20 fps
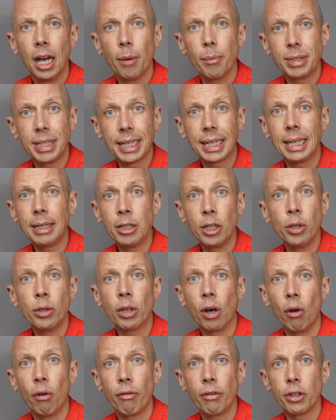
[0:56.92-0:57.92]
particularly new
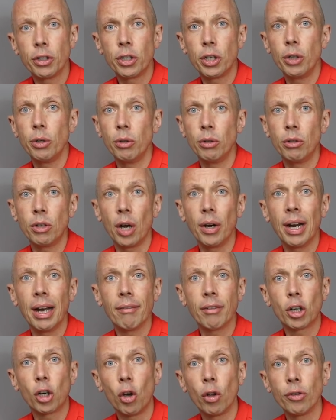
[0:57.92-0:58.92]
golfers who don't
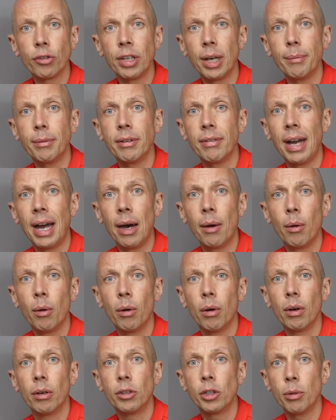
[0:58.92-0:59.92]
have a concept of how
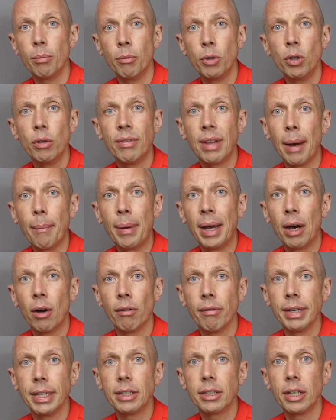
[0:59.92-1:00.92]
to move that
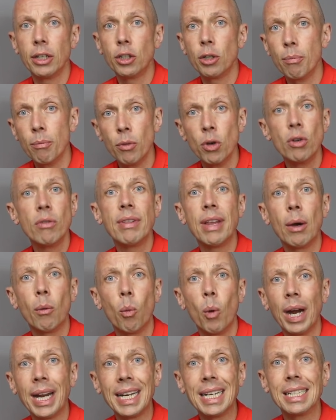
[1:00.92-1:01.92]
pelvis and to move their
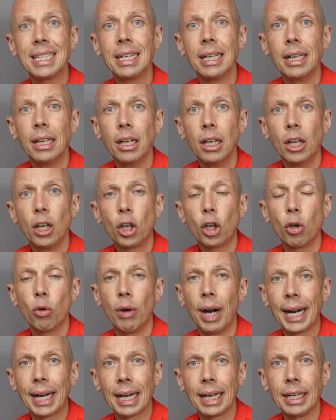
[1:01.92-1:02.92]
weight
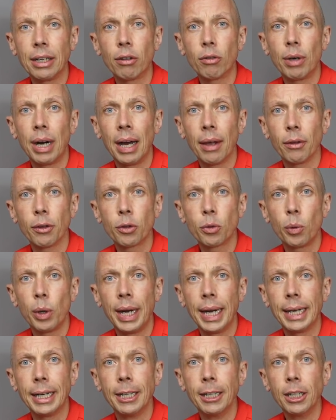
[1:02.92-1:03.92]
correctly throughout the
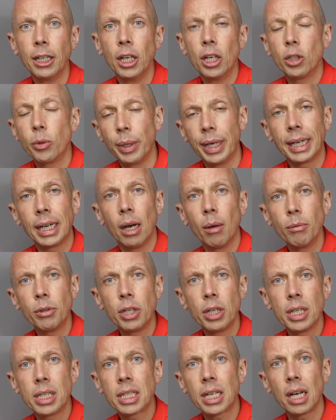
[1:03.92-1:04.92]
swing. So when it comes
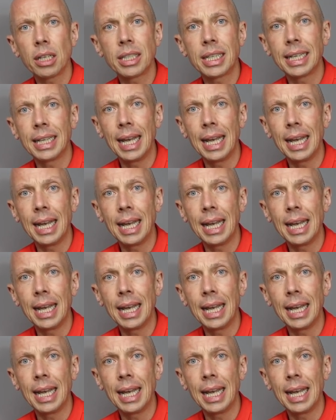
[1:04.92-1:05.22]
to discussing